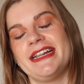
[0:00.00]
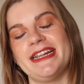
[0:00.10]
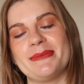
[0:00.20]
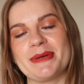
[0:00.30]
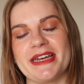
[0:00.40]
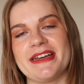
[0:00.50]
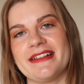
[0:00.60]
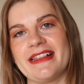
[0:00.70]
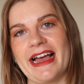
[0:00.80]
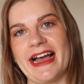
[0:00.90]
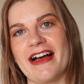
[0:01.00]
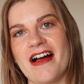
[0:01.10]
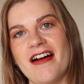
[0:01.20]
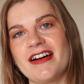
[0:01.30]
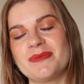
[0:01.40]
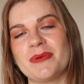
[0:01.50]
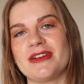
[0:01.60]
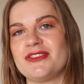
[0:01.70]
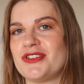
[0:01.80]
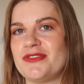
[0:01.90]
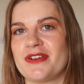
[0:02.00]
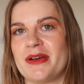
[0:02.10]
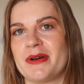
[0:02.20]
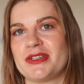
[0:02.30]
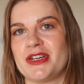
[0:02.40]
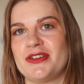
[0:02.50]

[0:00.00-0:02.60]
lip girl at heart but I do very much